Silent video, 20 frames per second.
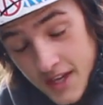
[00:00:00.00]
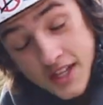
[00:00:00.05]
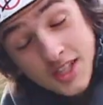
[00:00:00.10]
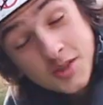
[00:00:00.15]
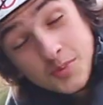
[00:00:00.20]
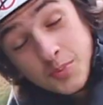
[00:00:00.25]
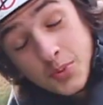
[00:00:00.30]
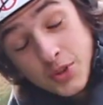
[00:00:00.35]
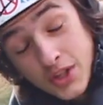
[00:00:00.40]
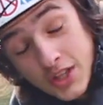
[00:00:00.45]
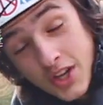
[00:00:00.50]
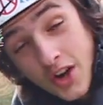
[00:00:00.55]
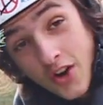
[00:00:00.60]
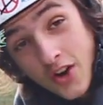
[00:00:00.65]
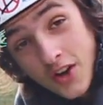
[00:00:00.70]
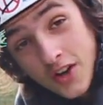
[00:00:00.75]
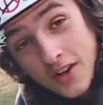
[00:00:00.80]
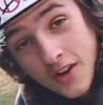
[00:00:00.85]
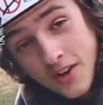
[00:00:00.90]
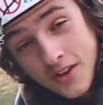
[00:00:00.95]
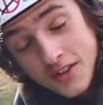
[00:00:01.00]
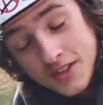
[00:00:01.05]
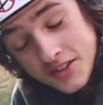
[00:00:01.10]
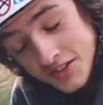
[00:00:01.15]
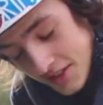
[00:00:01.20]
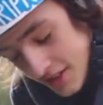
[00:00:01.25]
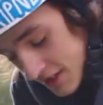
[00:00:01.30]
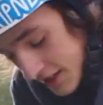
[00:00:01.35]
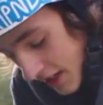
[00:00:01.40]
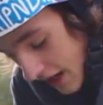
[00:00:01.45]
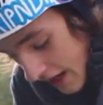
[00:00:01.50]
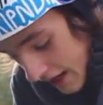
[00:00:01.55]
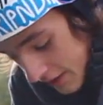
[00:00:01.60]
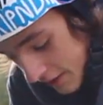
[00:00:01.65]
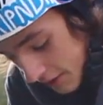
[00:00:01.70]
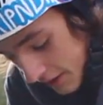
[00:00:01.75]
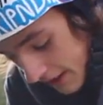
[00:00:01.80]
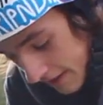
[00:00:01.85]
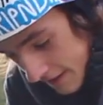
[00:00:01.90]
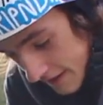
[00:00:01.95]
it's pretty hard. Honestly, I
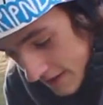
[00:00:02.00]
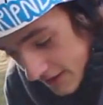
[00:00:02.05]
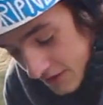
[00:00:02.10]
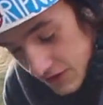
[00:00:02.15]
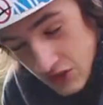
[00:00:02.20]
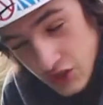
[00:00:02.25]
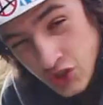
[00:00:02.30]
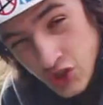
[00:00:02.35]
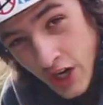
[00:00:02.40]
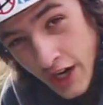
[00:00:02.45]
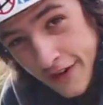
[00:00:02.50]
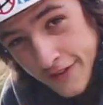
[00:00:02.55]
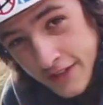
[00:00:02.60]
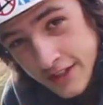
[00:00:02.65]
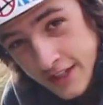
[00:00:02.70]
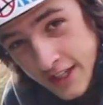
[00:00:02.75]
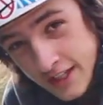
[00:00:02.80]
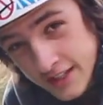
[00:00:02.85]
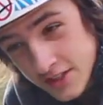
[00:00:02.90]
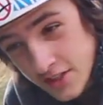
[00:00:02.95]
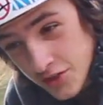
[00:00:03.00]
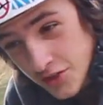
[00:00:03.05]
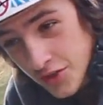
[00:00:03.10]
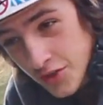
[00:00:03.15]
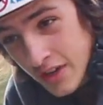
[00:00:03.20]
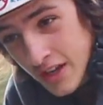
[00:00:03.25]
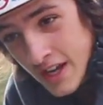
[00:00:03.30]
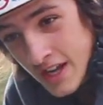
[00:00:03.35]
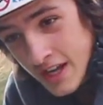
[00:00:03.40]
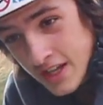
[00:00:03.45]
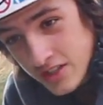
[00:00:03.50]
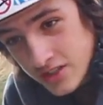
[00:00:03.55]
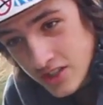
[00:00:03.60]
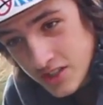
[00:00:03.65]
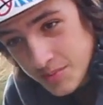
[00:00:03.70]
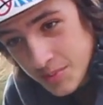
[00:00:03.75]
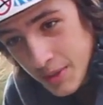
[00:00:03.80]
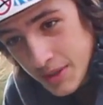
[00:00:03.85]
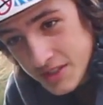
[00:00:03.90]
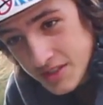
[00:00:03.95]
don't get this first try every day too,
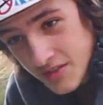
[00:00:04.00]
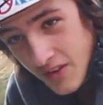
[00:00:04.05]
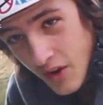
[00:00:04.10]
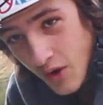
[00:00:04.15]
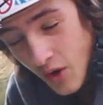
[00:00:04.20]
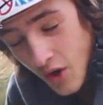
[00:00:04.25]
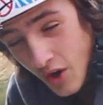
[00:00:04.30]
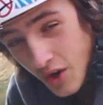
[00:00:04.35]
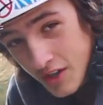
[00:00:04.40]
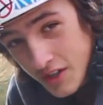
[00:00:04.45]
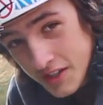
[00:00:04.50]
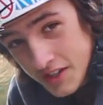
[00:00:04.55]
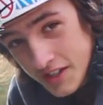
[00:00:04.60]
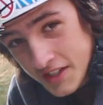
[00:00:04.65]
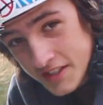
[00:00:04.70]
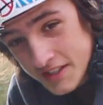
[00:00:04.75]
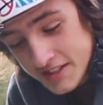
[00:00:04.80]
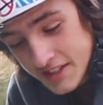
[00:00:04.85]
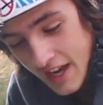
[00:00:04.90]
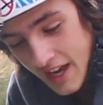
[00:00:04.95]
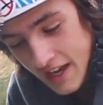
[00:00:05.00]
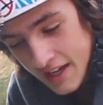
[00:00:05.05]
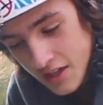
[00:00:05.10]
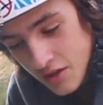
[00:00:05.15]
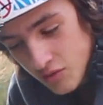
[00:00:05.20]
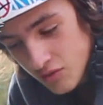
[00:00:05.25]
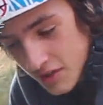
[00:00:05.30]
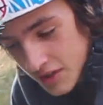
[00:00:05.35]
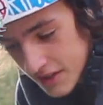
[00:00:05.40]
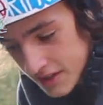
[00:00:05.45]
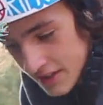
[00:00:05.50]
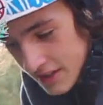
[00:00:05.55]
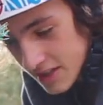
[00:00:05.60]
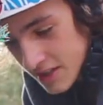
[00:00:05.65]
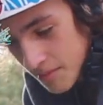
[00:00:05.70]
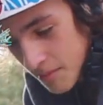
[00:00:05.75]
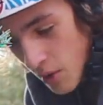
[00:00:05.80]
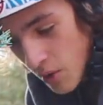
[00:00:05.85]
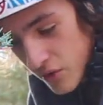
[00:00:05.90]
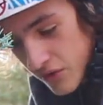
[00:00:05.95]
just because of how hard it is, and you really need
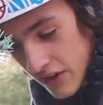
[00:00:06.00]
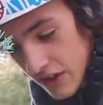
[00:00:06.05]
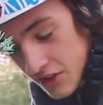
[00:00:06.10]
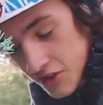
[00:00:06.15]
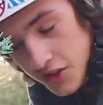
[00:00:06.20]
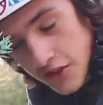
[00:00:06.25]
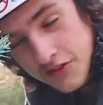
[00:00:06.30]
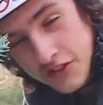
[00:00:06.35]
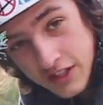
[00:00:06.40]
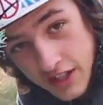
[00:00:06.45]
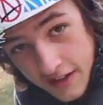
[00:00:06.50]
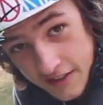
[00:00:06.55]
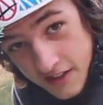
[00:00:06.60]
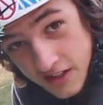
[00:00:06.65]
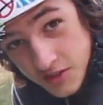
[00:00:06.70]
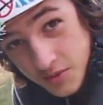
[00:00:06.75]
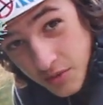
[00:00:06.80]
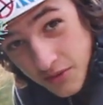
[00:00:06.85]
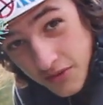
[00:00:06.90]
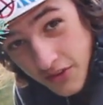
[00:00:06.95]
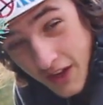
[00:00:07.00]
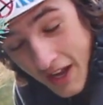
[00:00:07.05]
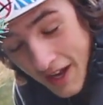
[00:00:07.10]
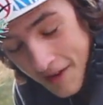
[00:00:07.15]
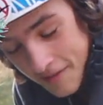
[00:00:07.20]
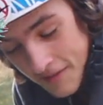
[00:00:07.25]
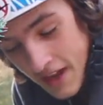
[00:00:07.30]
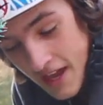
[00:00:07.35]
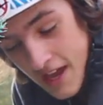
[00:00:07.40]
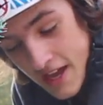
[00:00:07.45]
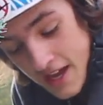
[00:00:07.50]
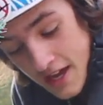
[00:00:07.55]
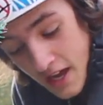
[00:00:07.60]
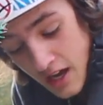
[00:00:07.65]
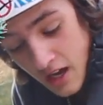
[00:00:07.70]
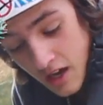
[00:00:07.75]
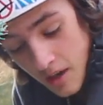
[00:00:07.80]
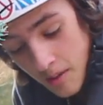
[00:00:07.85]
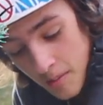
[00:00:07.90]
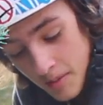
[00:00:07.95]
to motivate yourself to get this one flat.
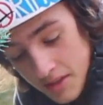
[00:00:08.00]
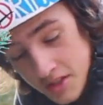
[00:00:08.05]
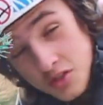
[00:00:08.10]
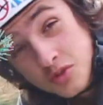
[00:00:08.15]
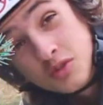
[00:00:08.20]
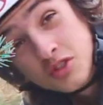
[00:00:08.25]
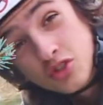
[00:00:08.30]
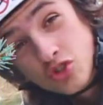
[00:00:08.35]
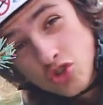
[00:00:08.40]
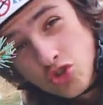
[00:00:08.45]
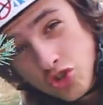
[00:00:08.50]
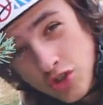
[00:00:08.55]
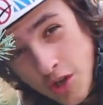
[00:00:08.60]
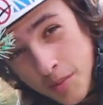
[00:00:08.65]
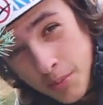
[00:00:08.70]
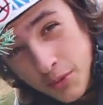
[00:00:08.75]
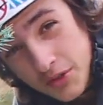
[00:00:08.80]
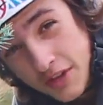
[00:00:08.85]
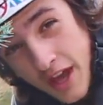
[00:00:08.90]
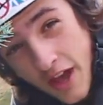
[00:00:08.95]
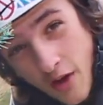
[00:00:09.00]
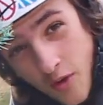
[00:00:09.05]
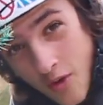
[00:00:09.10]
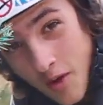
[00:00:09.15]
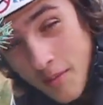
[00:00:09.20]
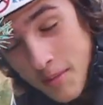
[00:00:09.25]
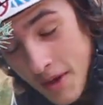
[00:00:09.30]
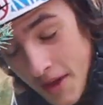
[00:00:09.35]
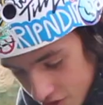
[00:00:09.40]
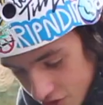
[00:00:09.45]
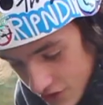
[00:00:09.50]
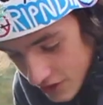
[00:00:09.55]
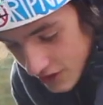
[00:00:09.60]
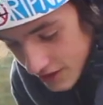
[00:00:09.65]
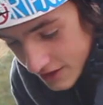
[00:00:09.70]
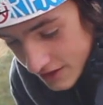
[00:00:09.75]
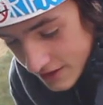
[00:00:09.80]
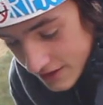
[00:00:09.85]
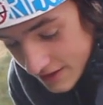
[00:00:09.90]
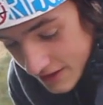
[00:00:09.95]
And this one is triple tail whip. This
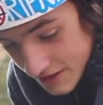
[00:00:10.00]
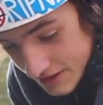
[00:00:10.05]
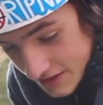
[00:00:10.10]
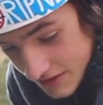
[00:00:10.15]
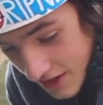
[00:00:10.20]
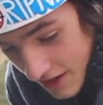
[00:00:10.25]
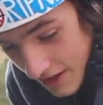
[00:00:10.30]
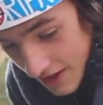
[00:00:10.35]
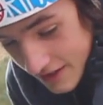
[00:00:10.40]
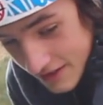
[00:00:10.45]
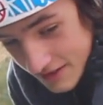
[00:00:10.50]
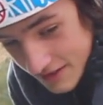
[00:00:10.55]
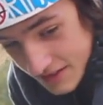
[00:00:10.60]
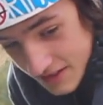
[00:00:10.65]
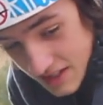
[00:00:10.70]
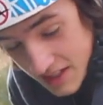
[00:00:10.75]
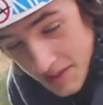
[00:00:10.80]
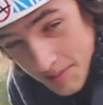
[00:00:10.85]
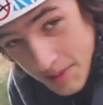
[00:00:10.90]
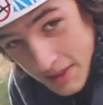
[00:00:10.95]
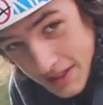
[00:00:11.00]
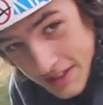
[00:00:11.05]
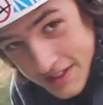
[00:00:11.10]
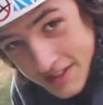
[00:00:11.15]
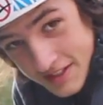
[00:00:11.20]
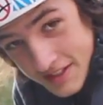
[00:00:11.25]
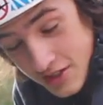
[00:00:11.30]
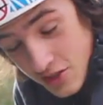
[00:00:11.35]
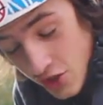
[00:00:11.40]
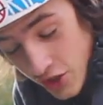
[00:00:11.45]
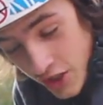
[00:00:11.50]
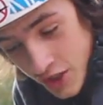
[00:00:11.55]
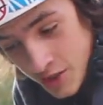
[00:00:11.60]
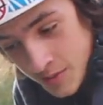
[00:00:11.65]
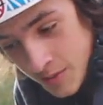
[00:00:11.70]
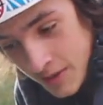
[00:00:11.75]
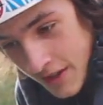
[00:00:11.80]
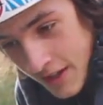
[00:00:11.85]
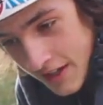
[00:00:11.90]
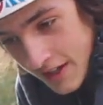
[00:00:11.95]
trick does not seem easy,
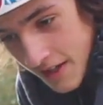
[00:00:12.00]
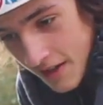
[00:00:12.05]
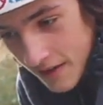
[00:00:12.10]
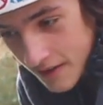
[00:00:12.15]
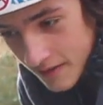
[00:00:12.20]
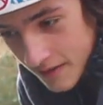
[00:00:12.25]
trust me. Like,